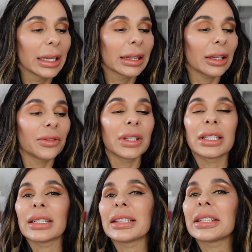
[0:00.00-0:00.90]

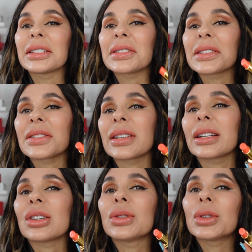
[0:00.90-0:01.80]
Definitely, this is a
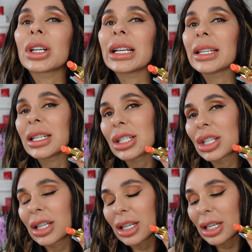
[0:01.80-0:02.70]
coralish
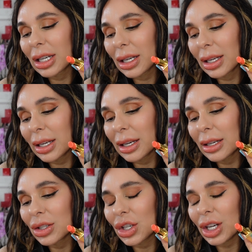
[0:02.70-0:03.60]

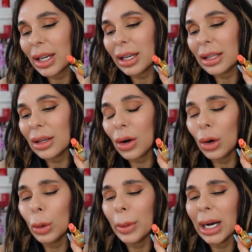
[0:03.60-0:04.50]
shade.
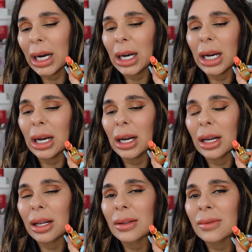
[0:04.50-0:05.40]
Oh
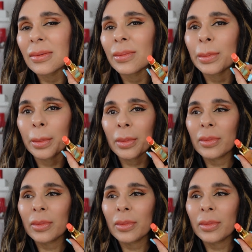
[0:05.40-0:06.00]
my.